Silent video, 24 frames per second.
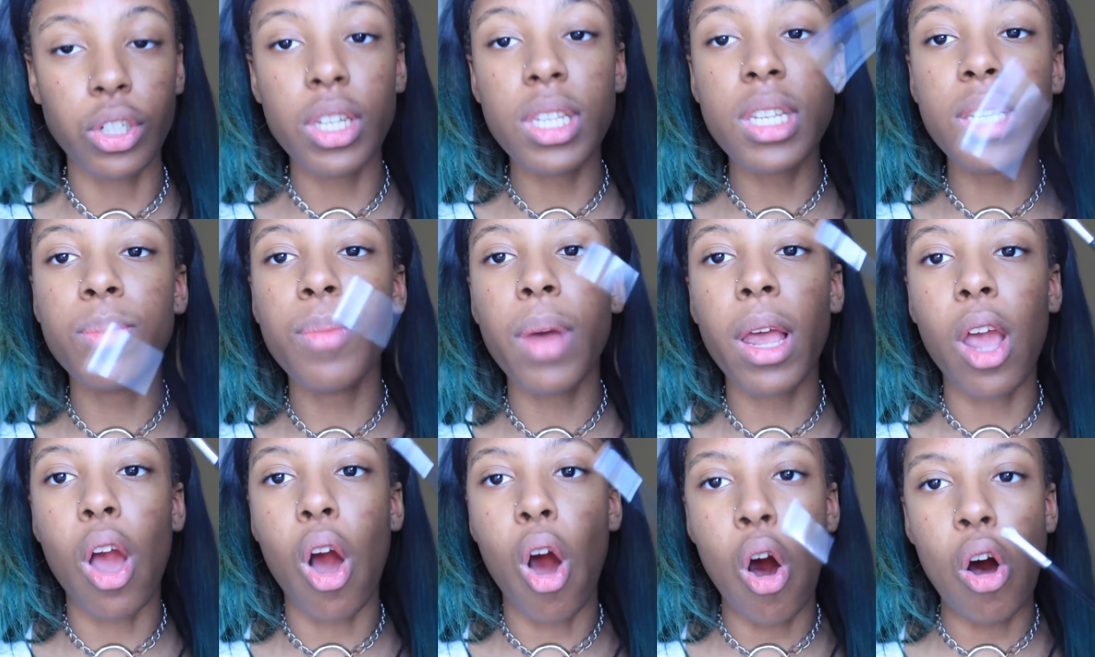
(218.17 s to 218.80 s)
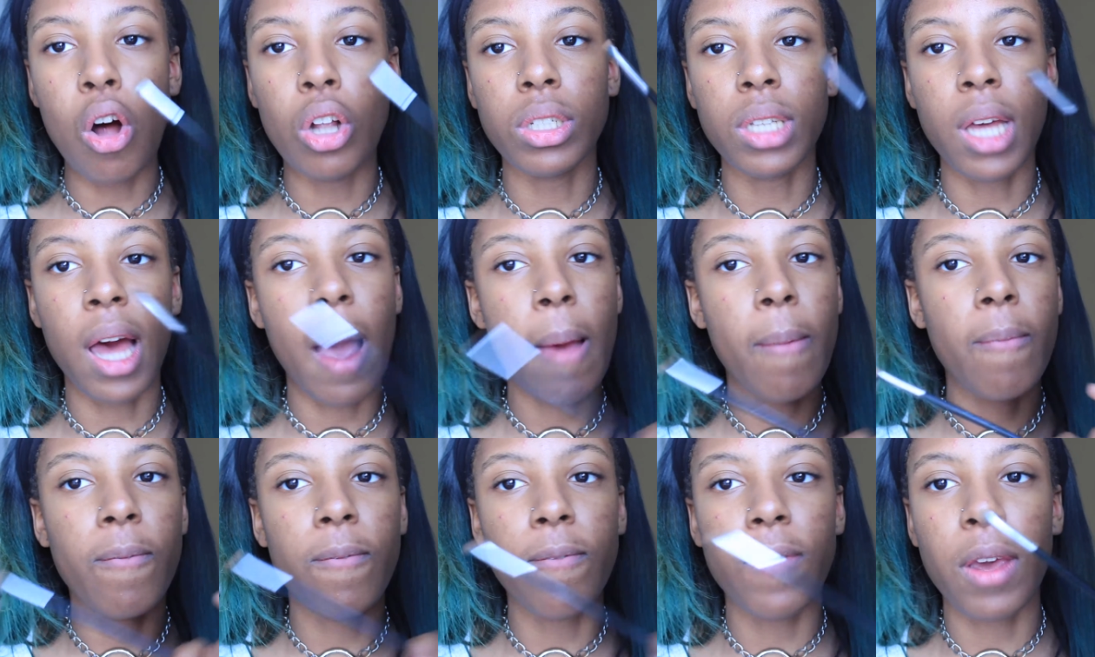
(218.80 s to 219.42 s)
this is my
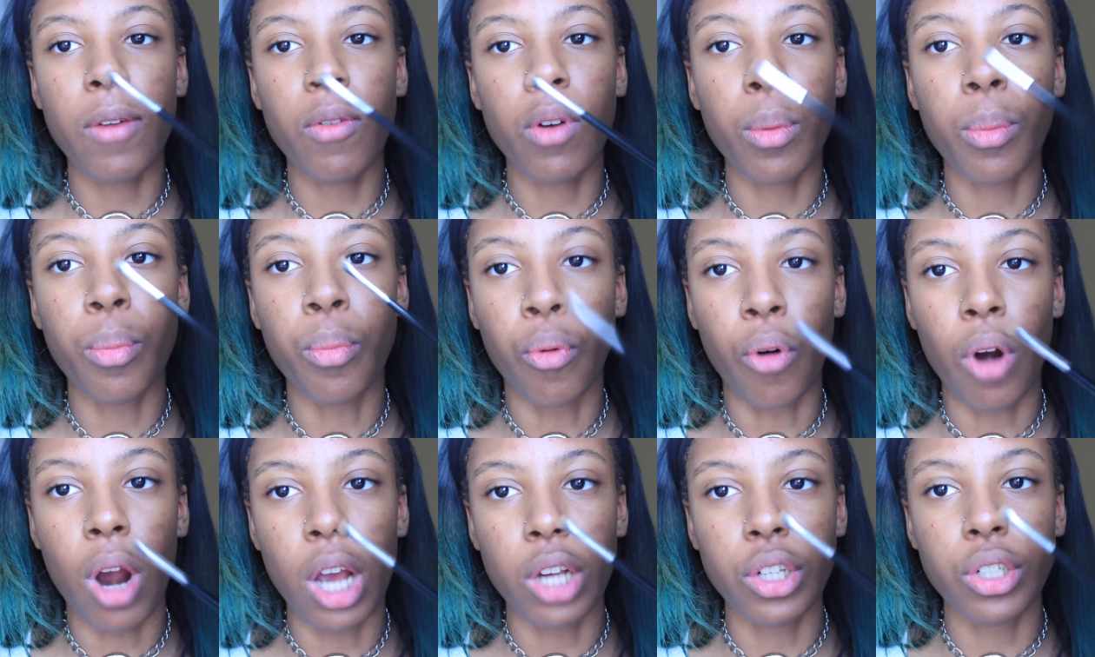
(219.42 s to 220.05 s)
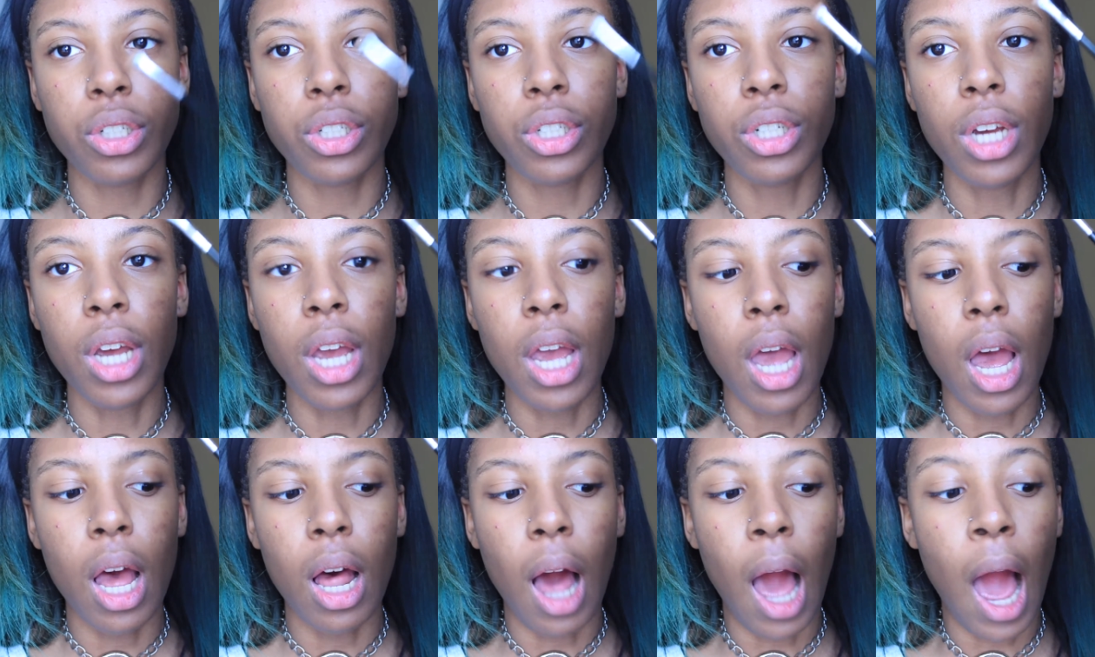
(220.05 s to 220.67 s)
all-time favorite brush
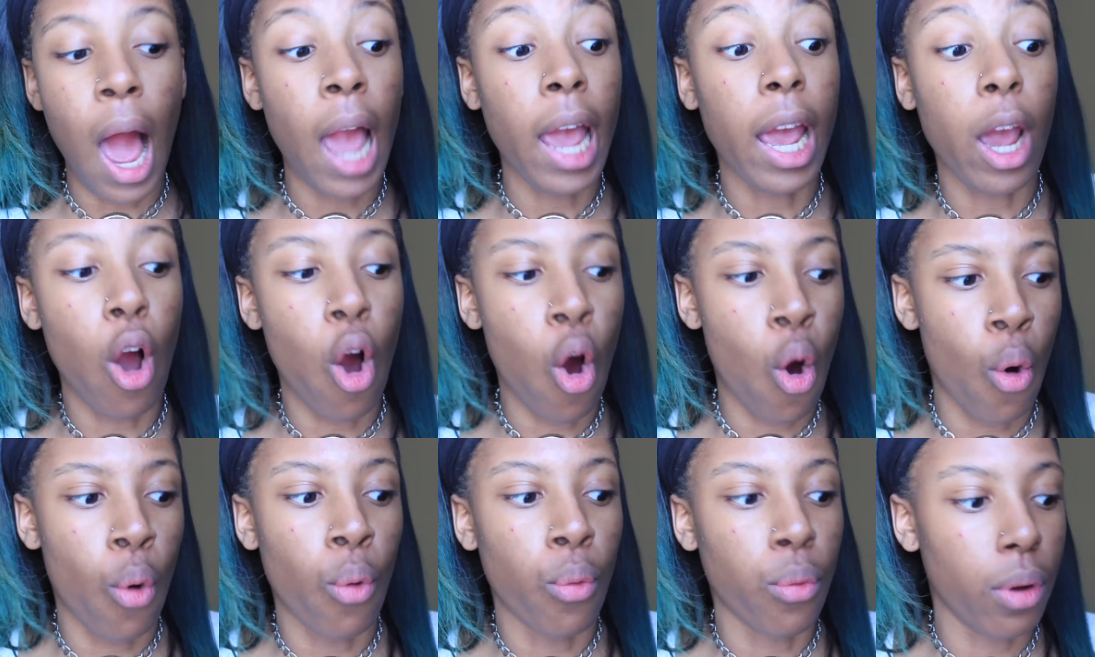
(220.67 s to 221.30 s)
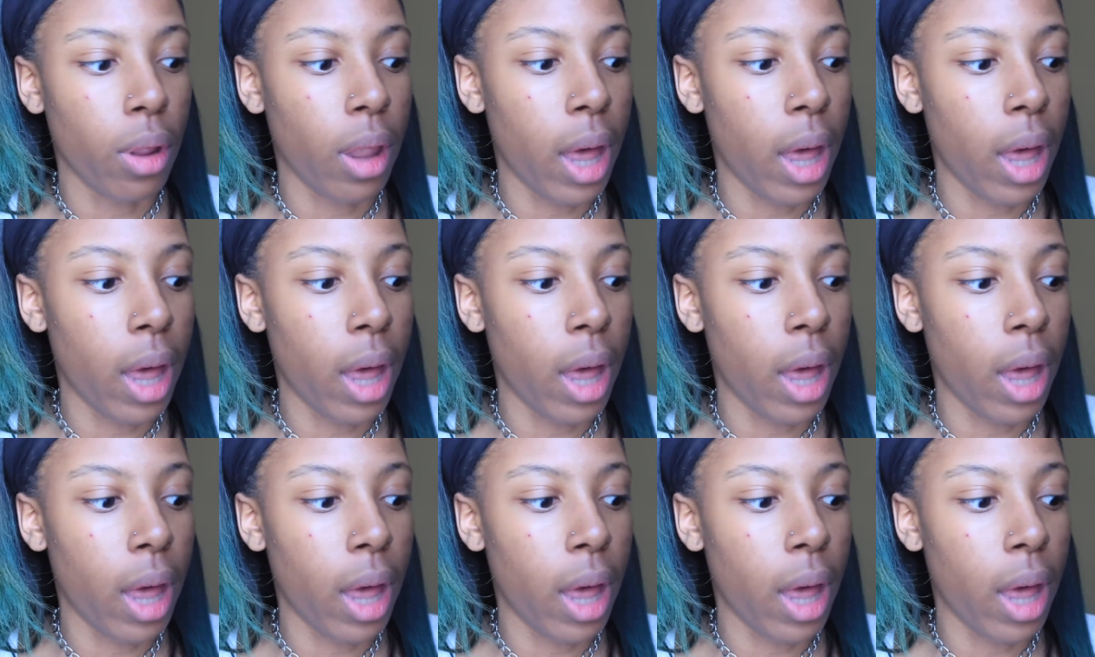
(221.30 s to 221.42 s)
I own.